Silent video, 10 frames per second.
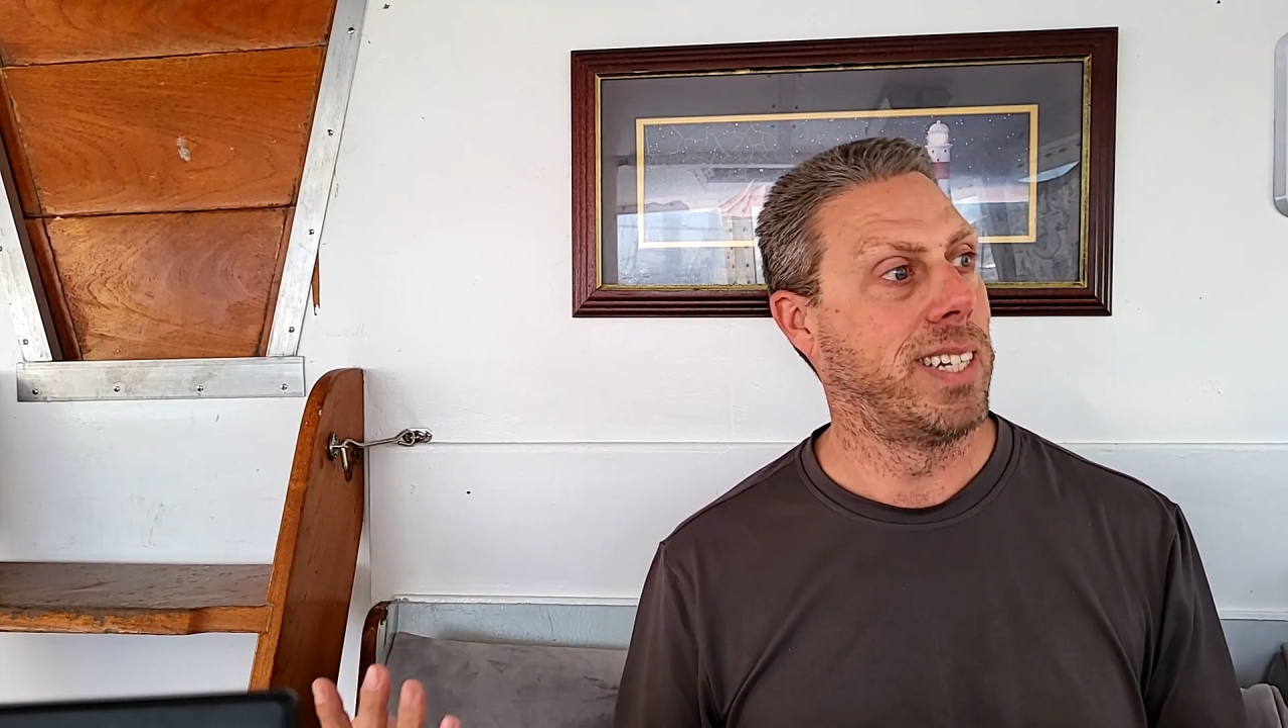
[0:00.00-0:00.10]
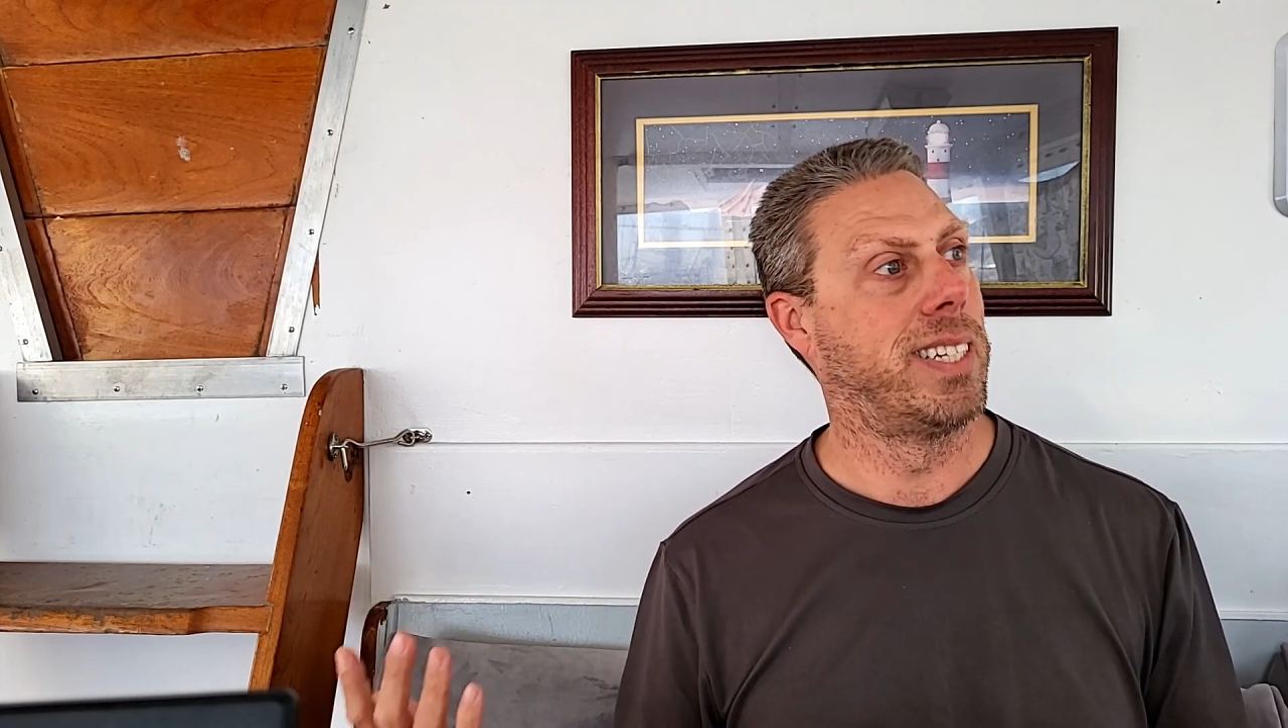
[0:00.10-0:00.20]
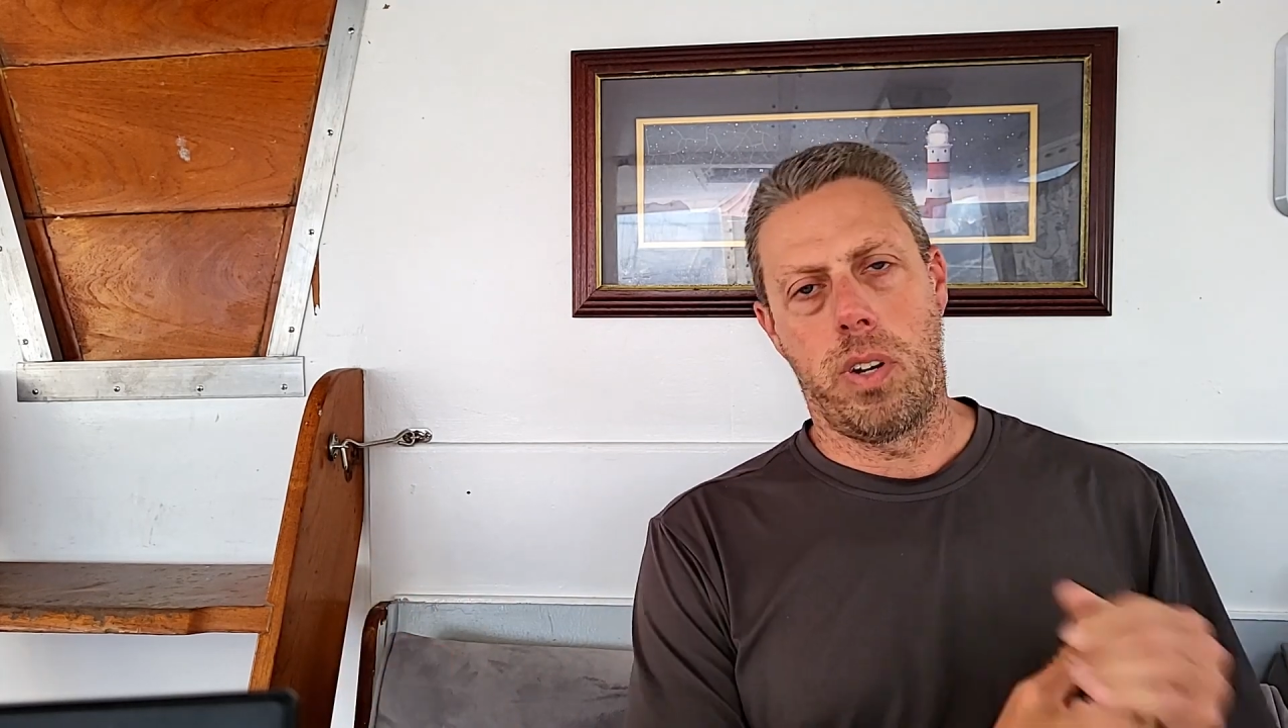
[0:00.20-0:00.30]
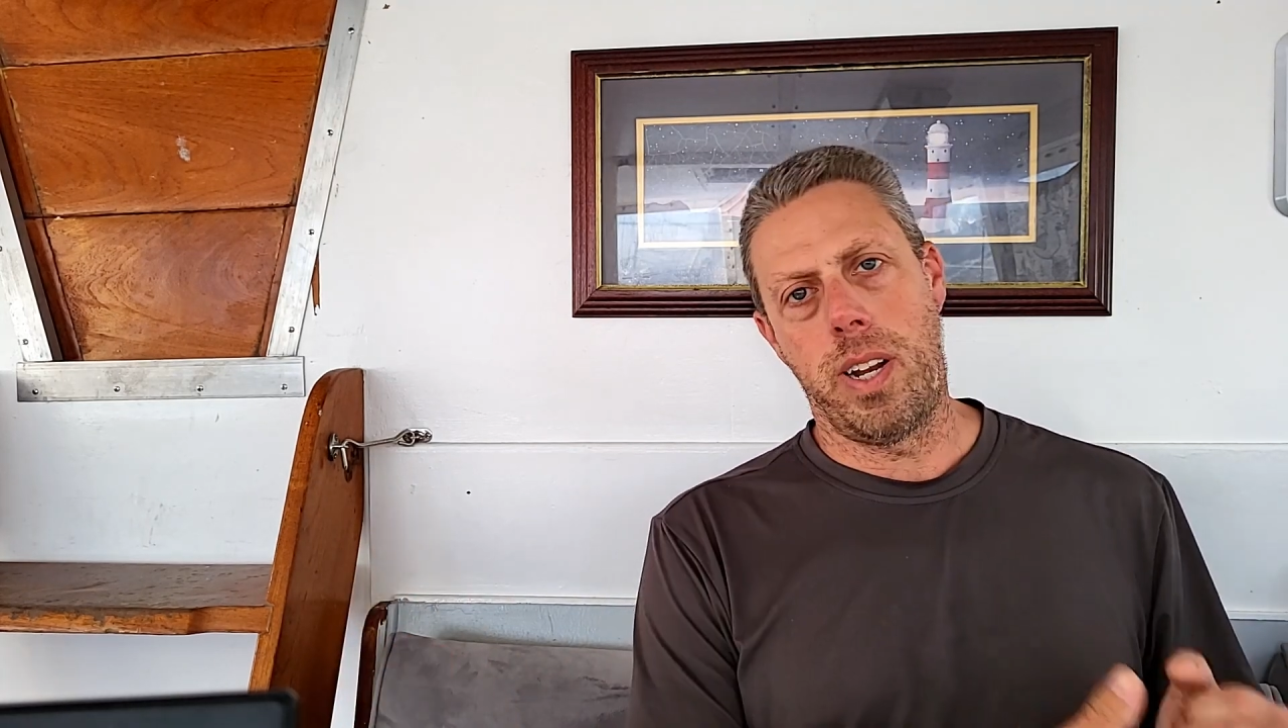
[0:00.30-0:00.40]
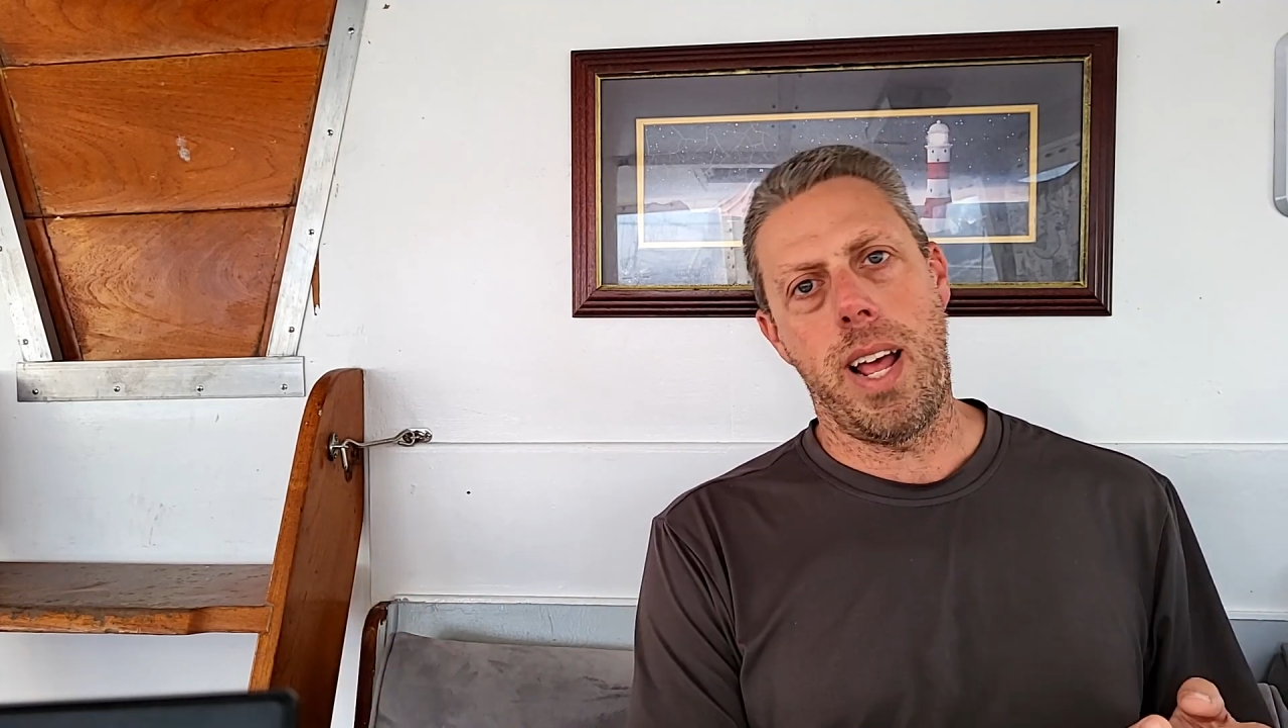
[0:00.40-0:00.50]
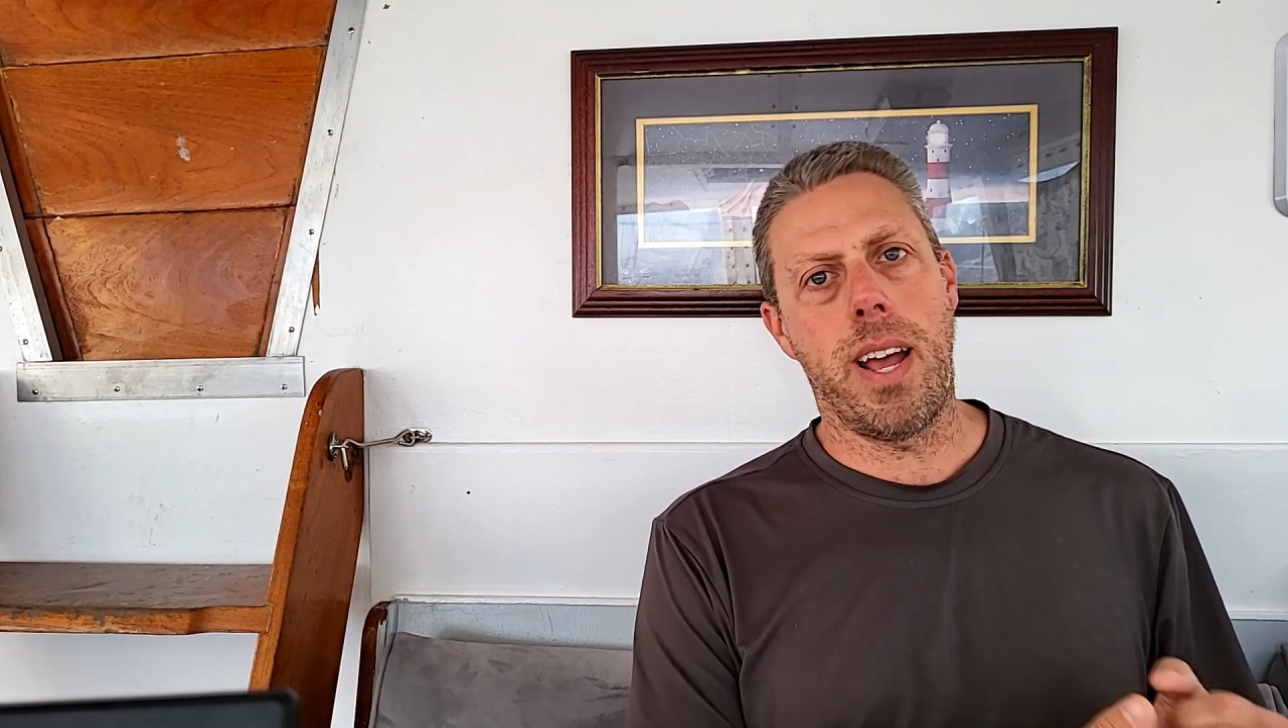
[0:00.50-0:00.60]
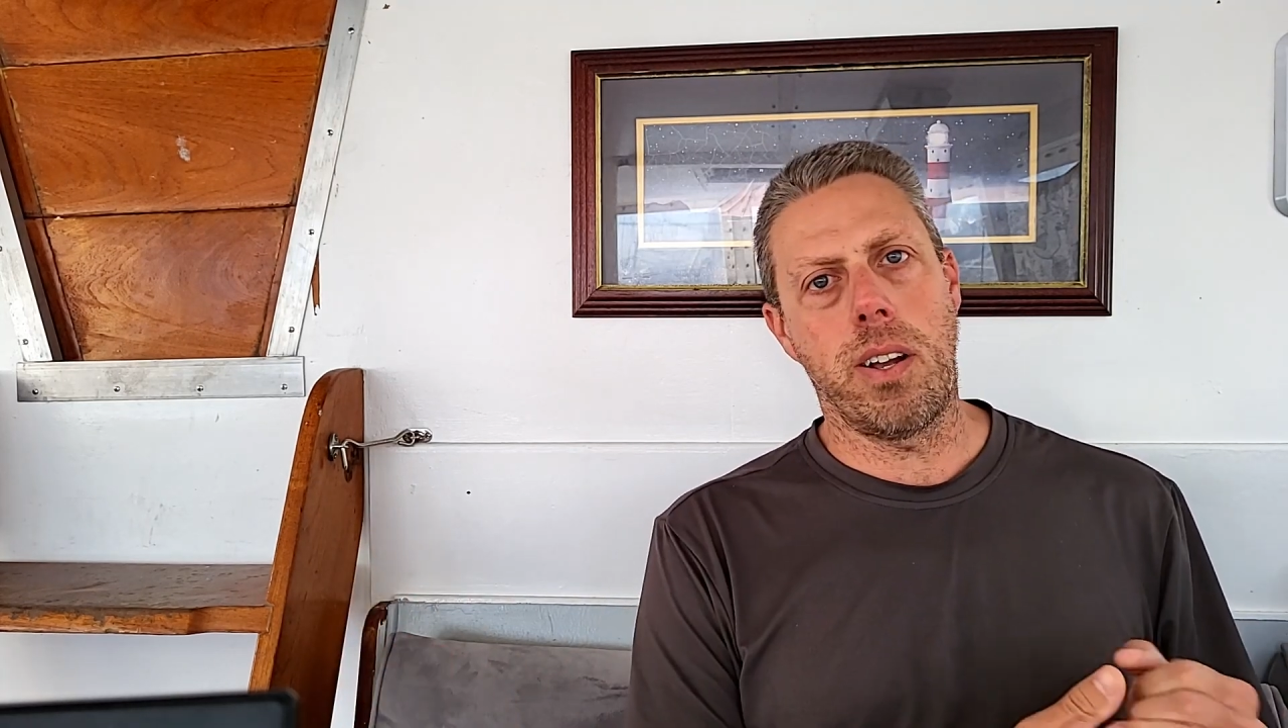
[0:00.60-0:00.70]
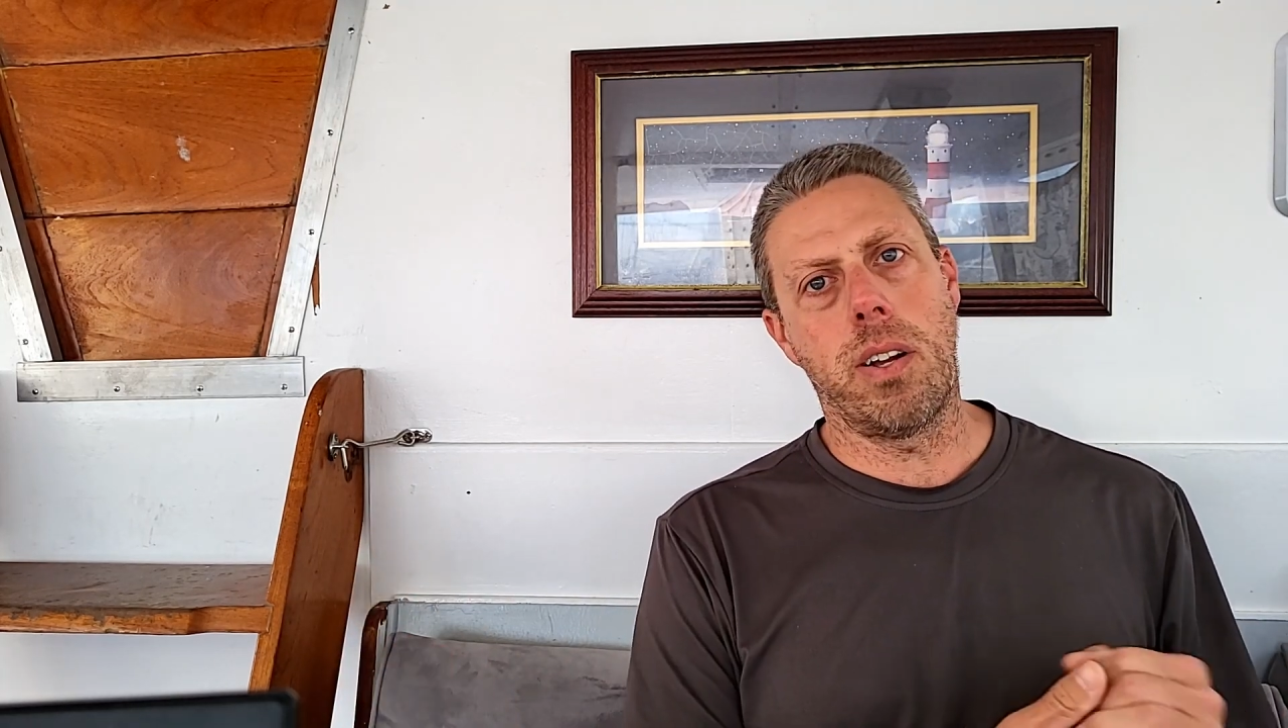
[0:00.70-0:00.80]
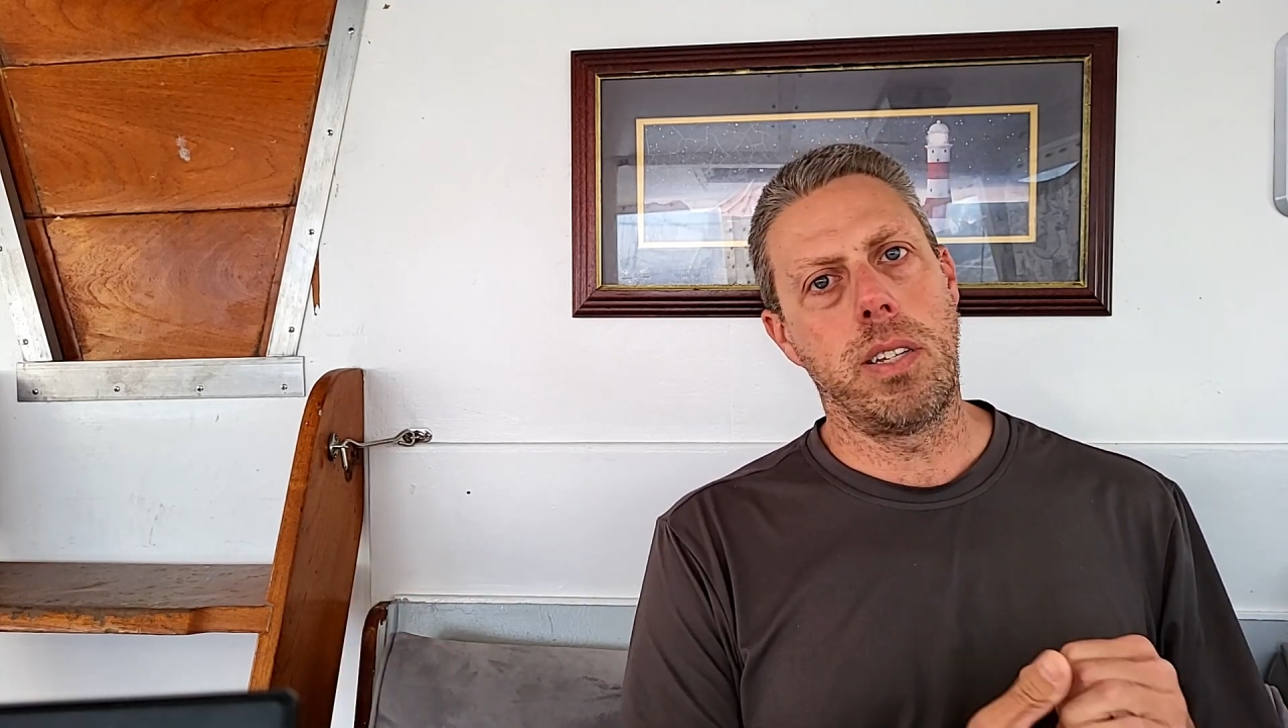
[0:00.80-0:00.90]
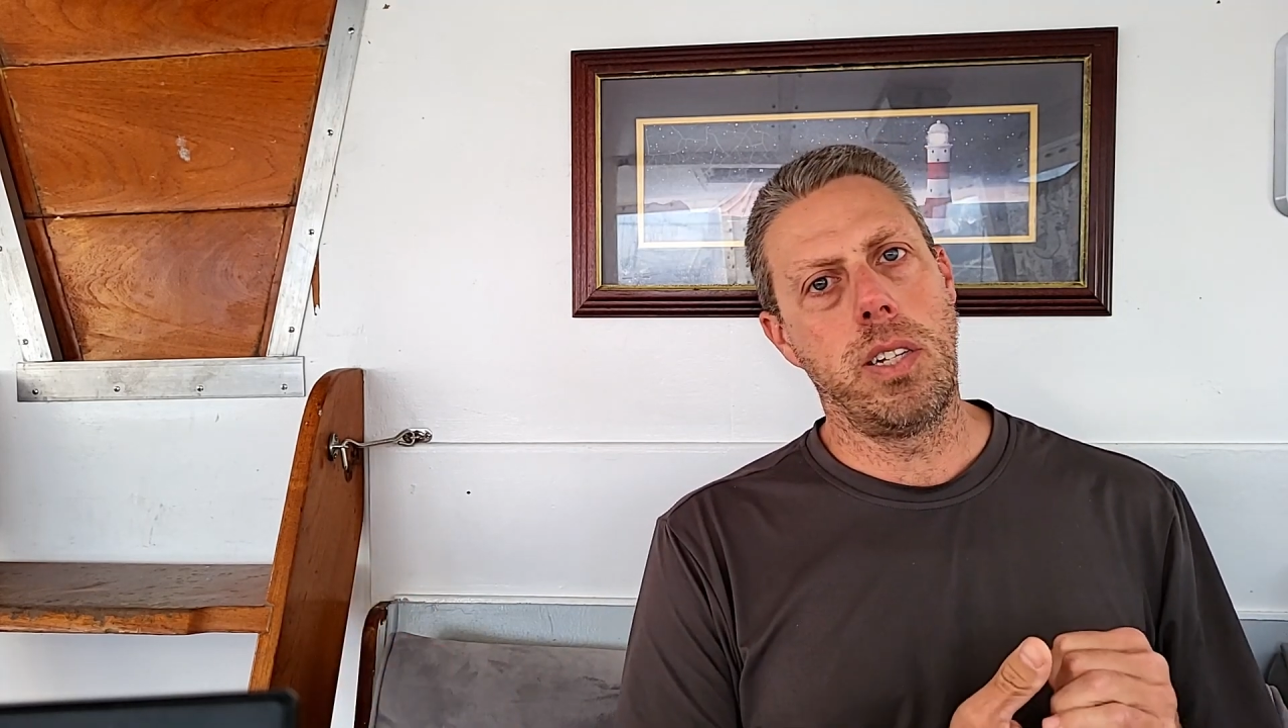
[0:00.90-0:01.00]
So today I
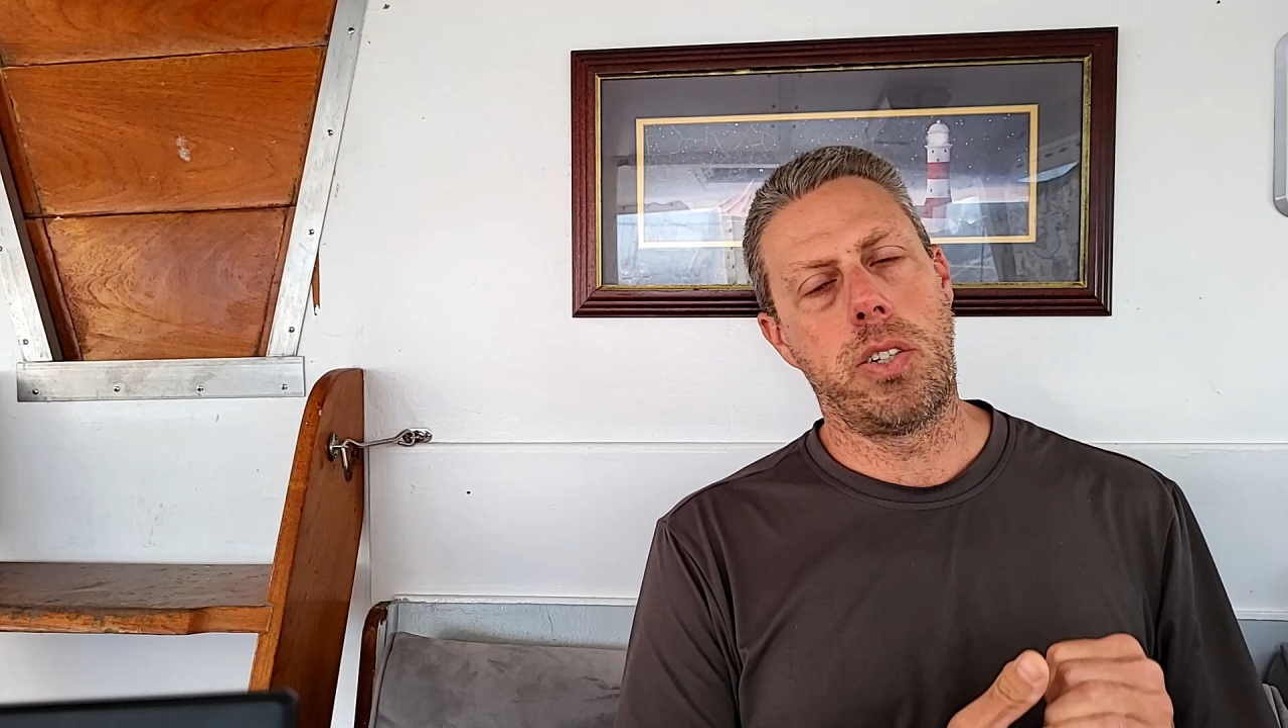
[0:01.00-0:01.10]
called the